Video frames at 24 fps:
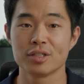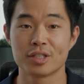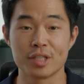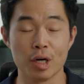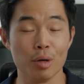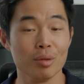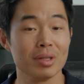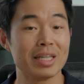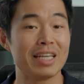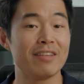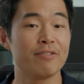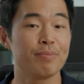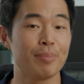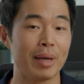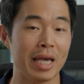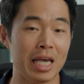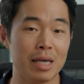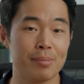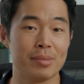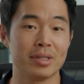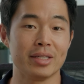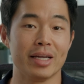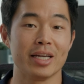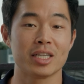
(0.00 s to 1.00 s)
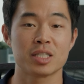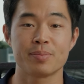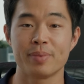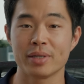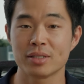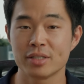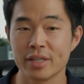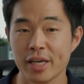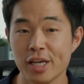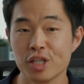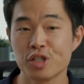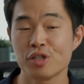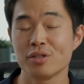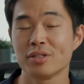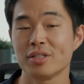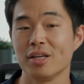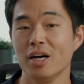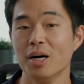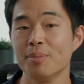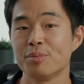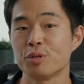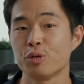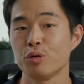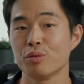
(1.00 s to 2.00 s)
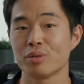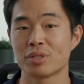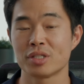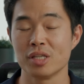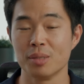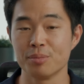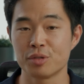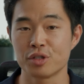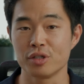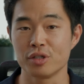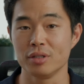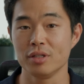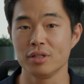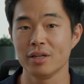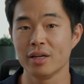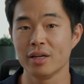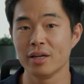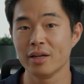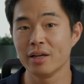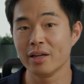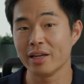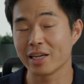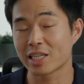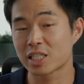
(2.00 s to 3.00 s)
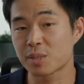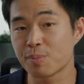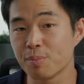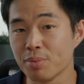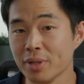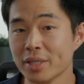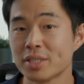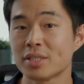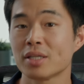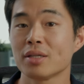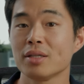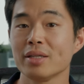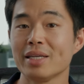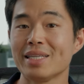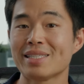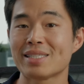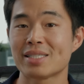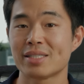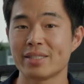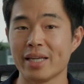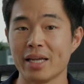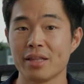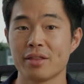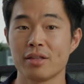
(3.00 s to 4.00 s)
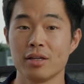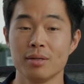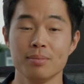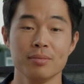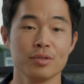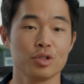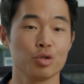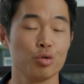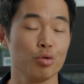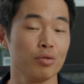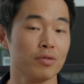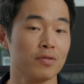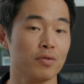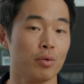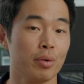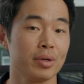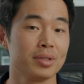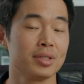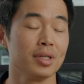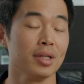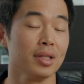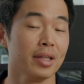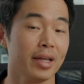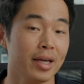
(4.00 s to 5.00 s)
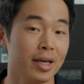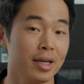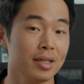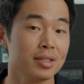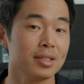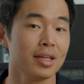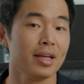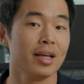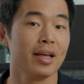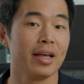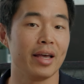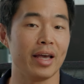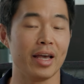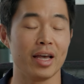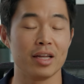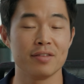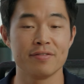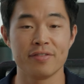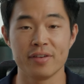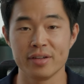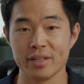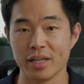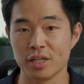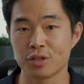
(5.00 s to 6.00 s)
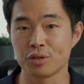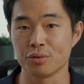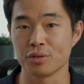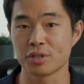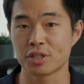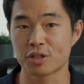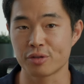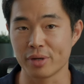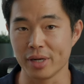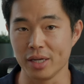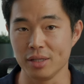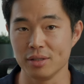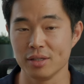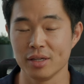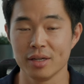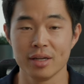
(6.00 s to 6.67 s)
Don't leave payment expectations up to assumption. Explicitly state them to avoid delays and financial strain.